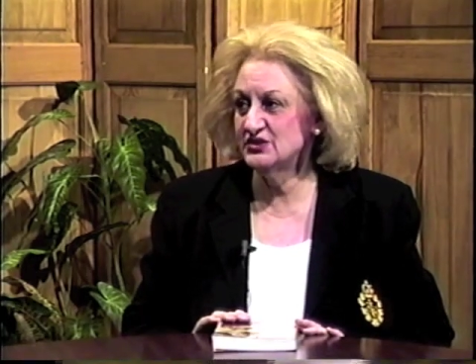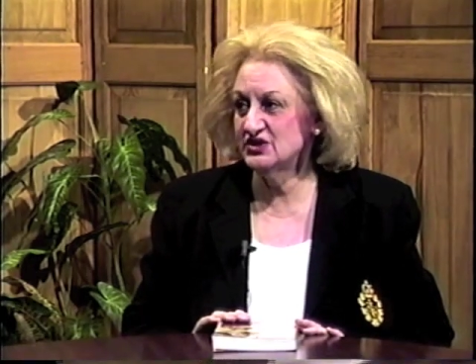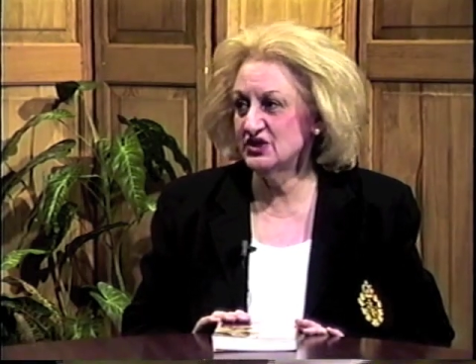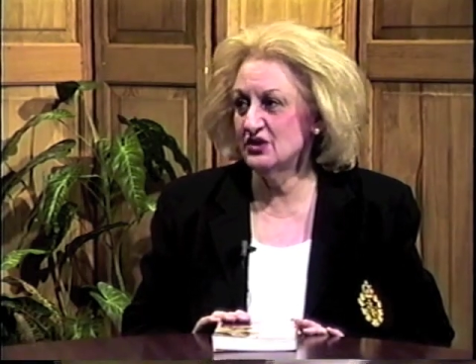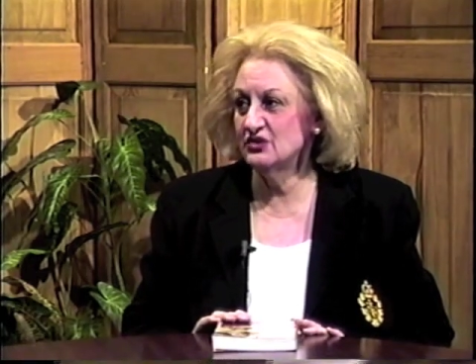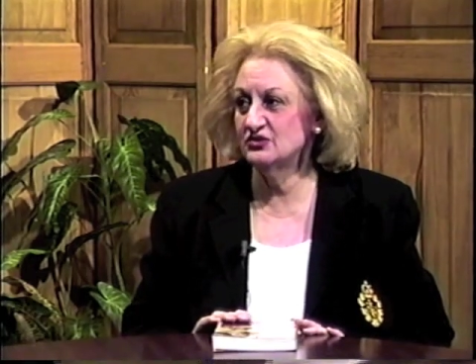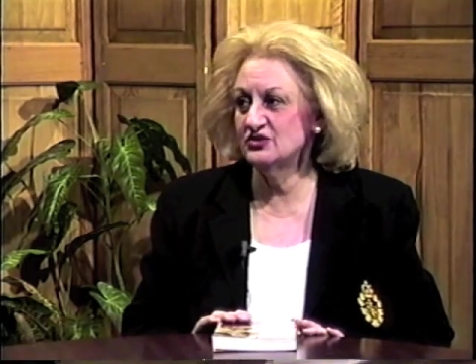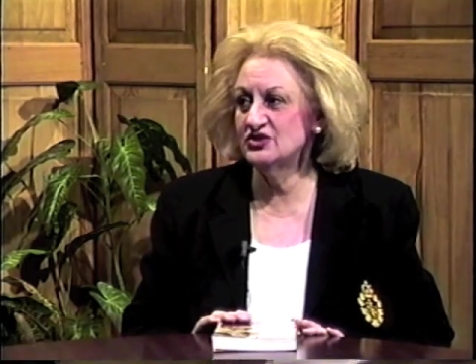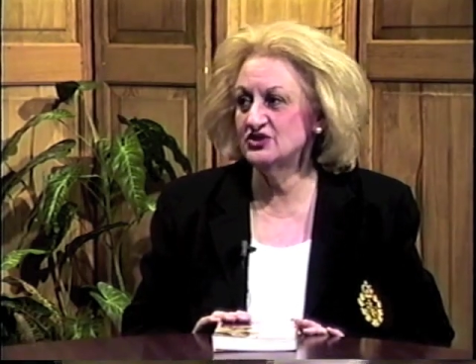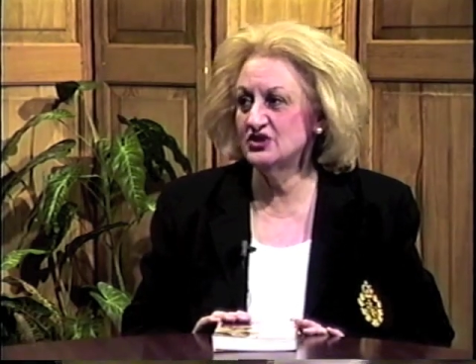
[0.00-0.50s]

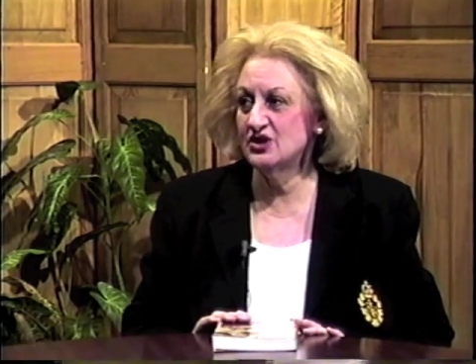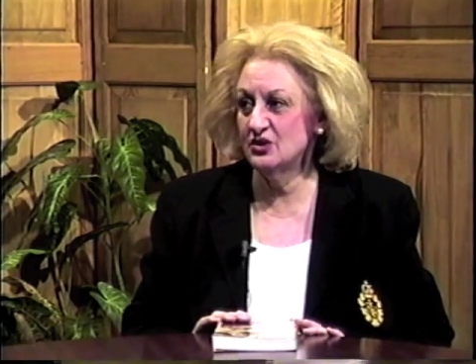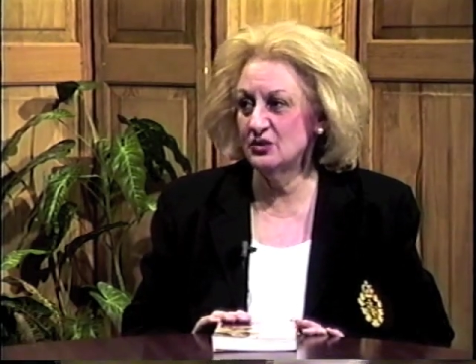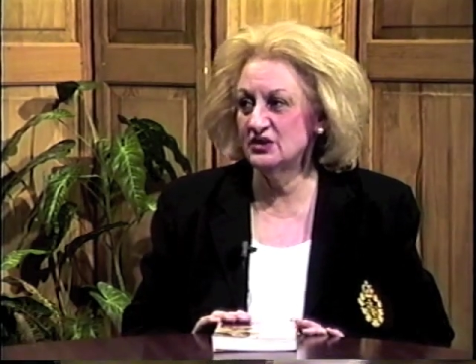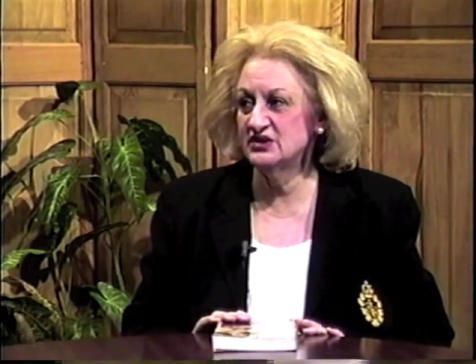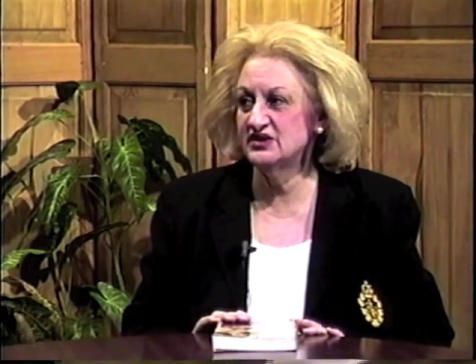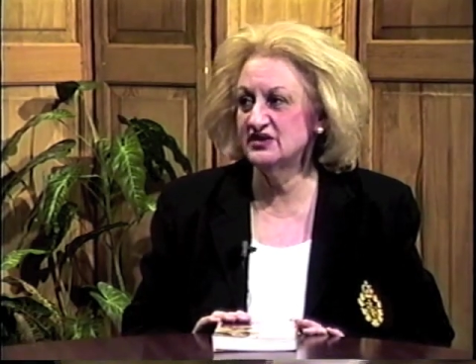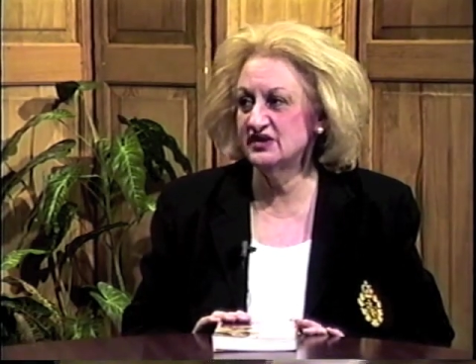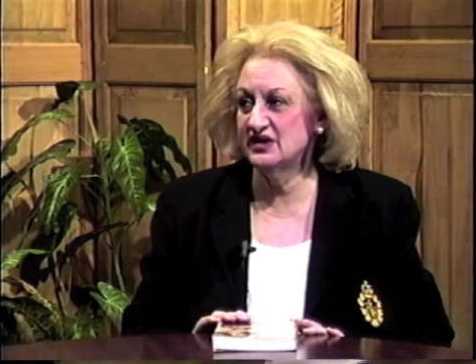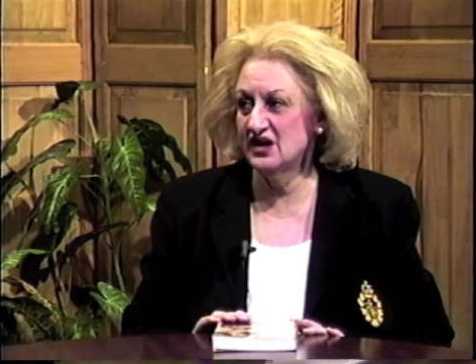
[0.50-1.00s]
going to go
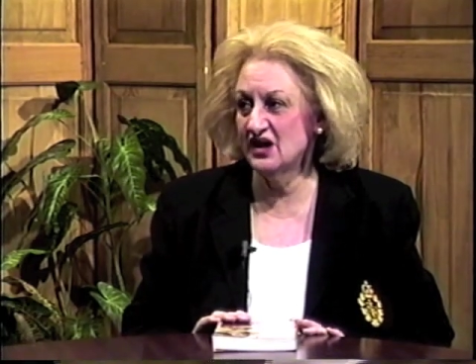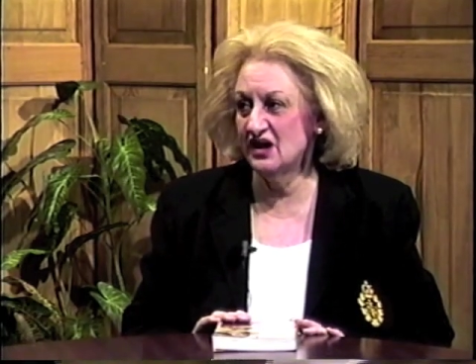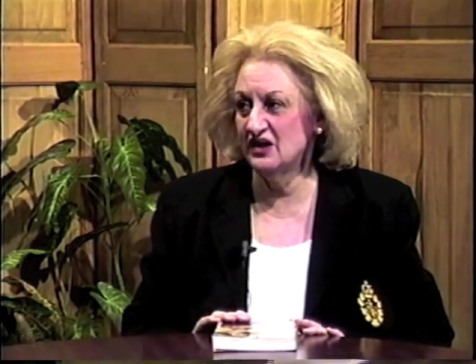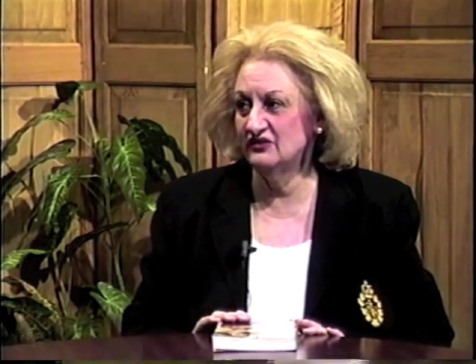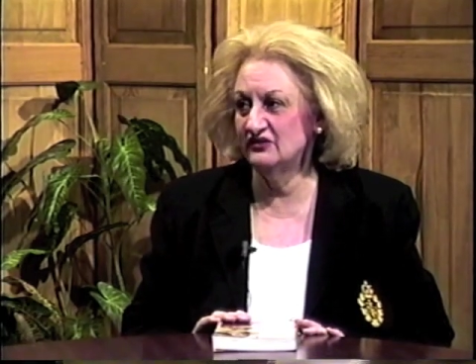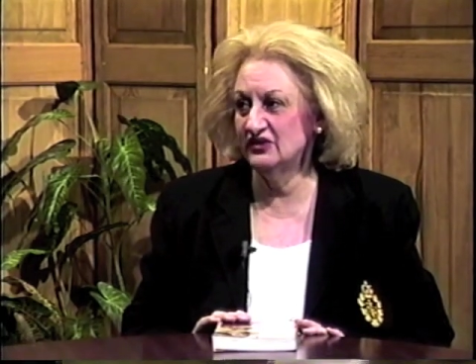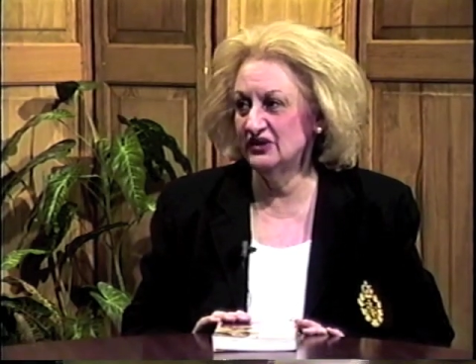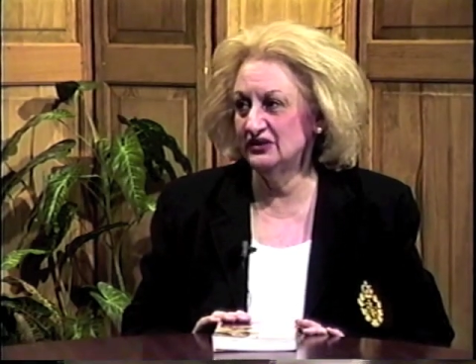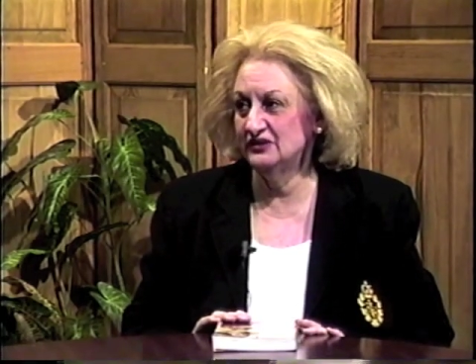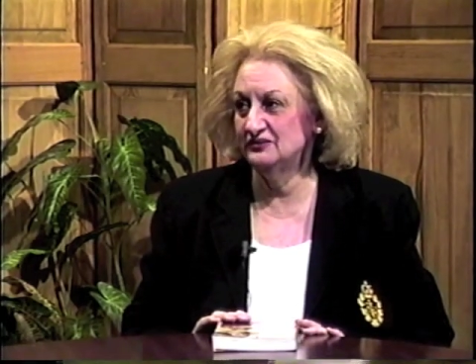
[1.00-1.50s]
into the
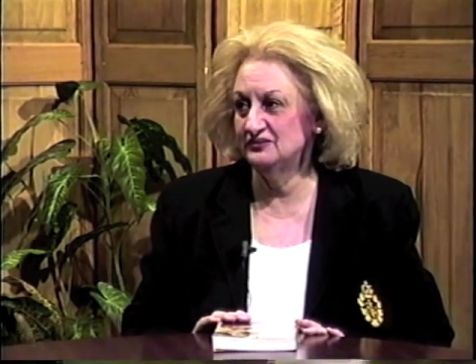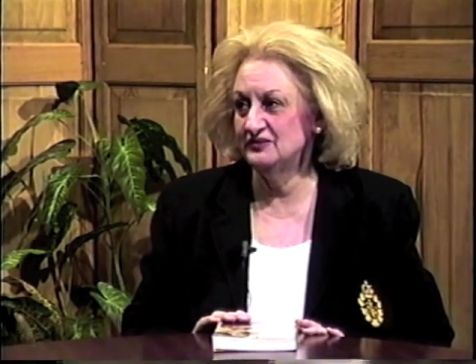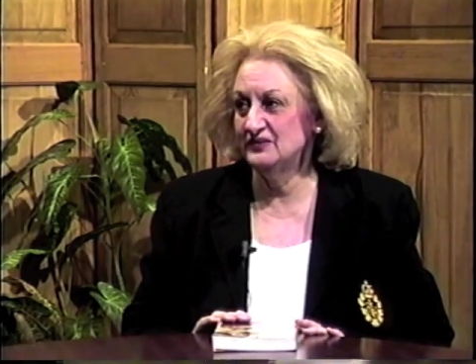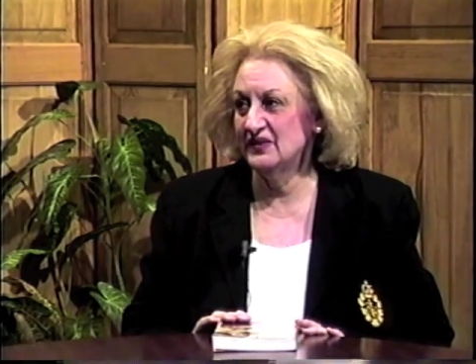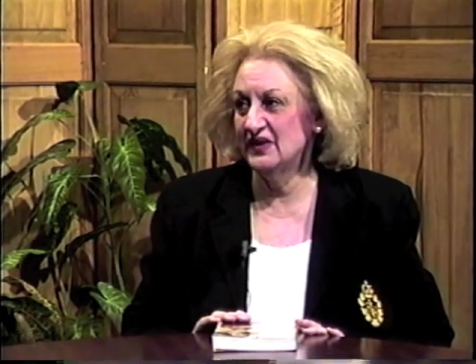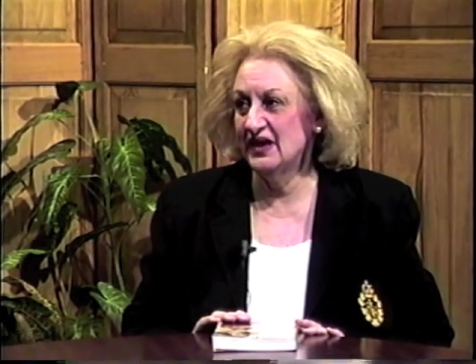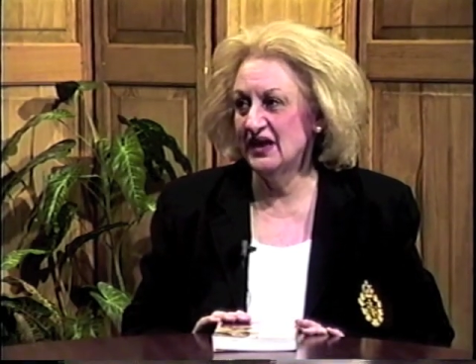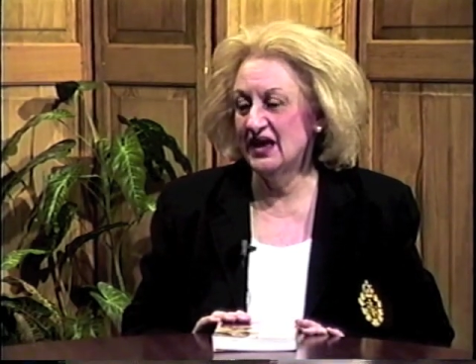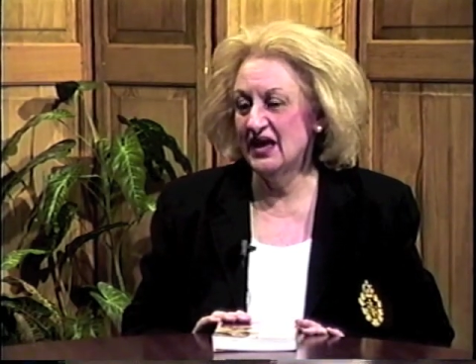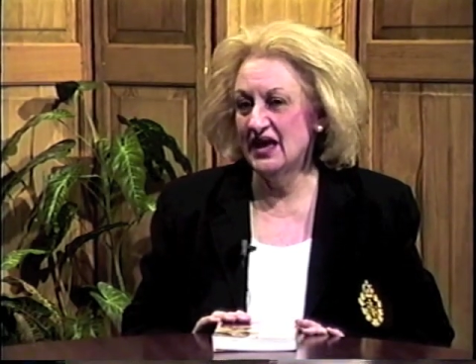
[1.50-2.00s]
convent
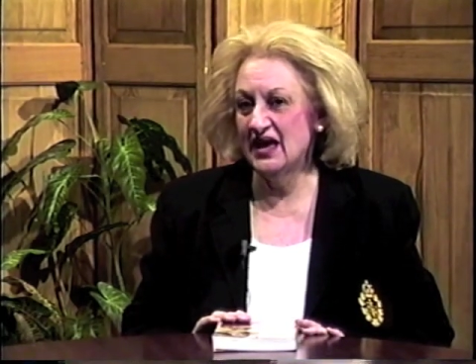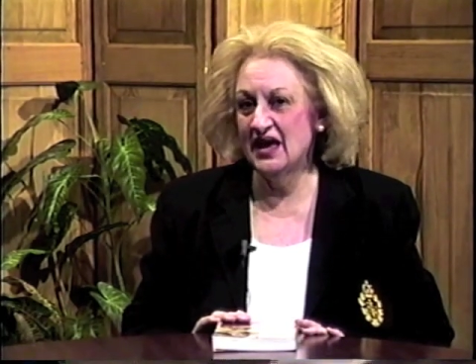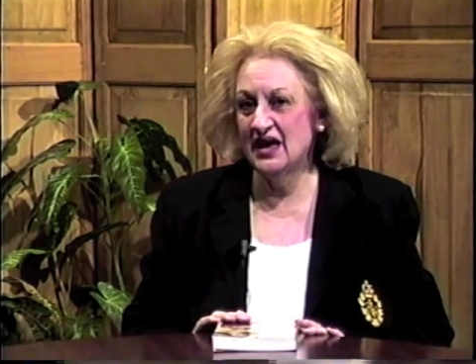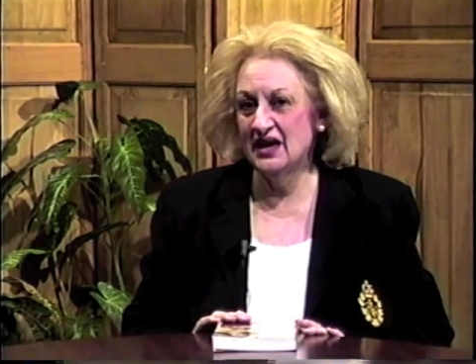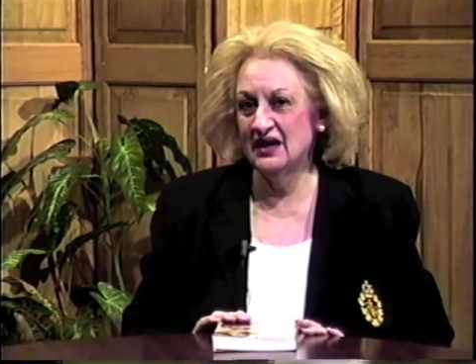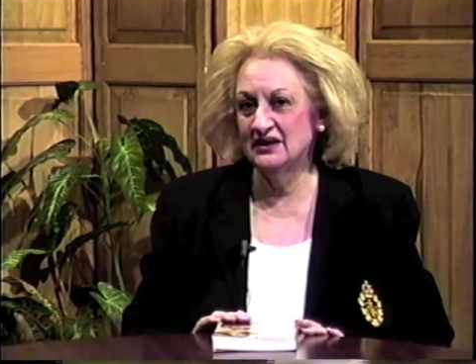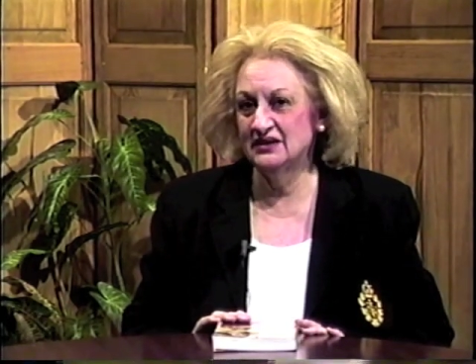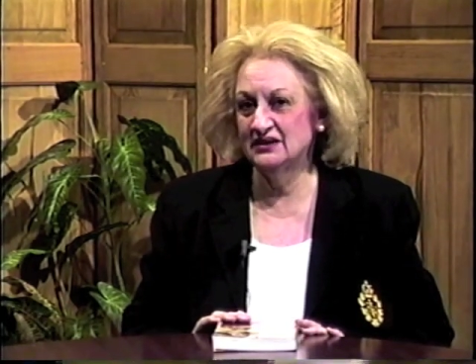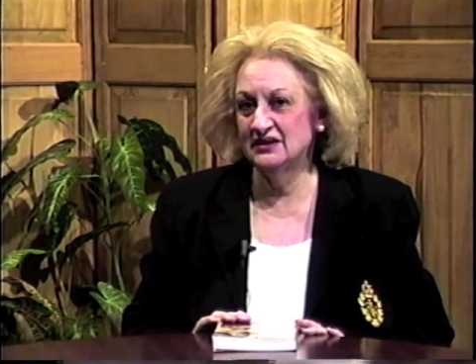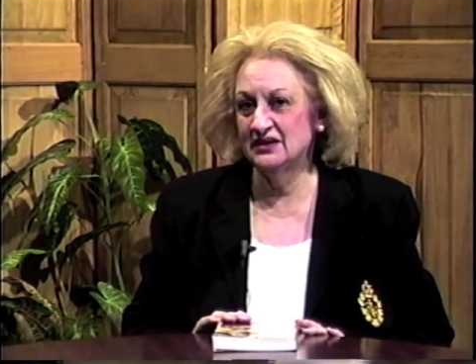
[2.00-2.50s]

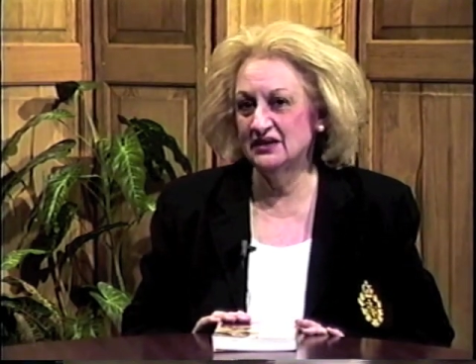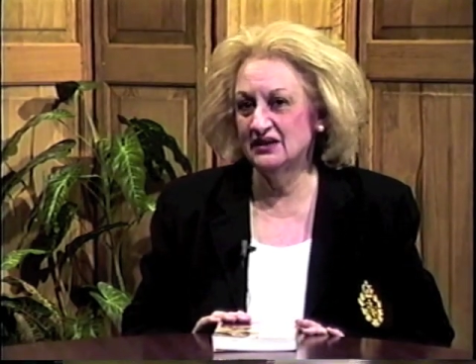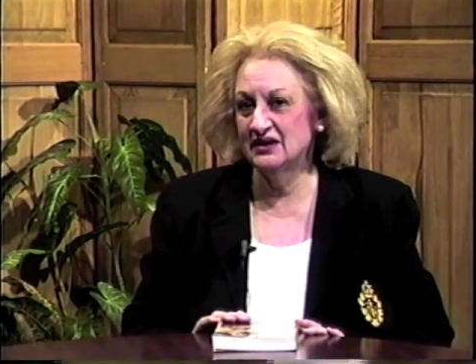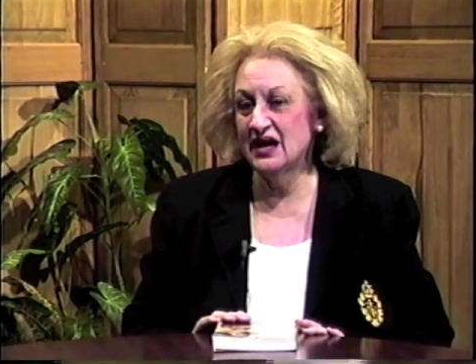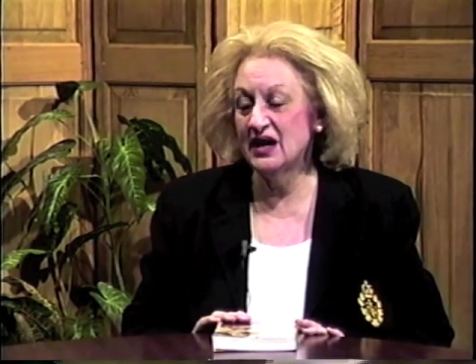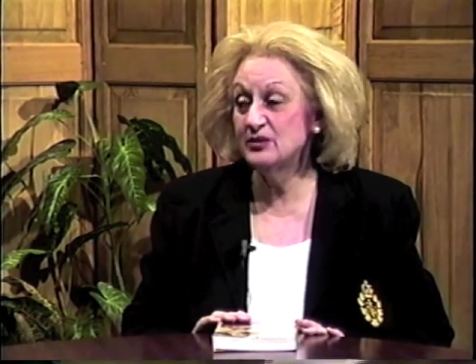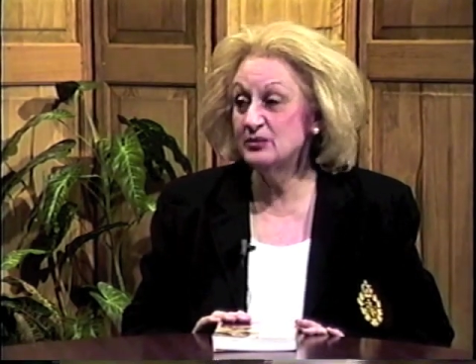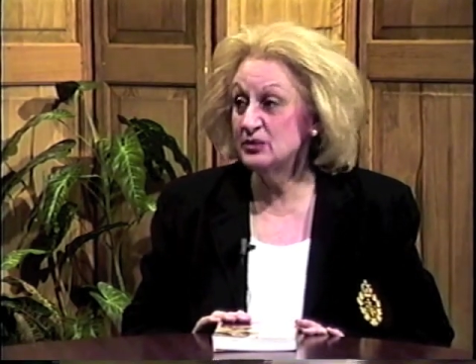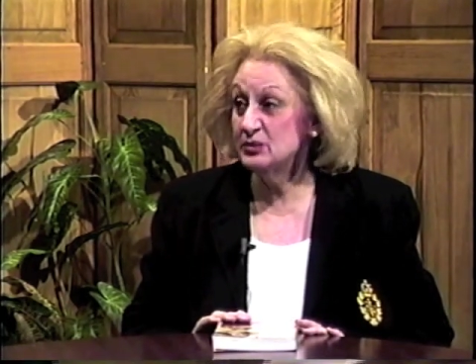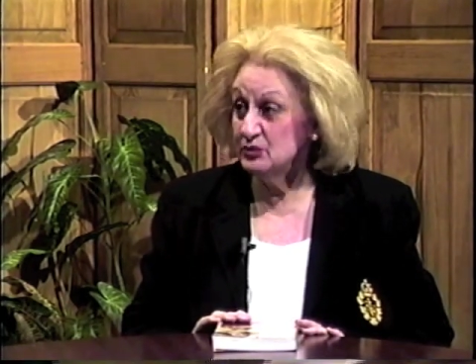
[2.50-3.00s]
and uh,
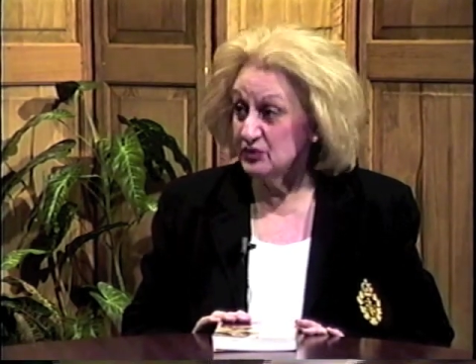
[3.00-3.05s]
had been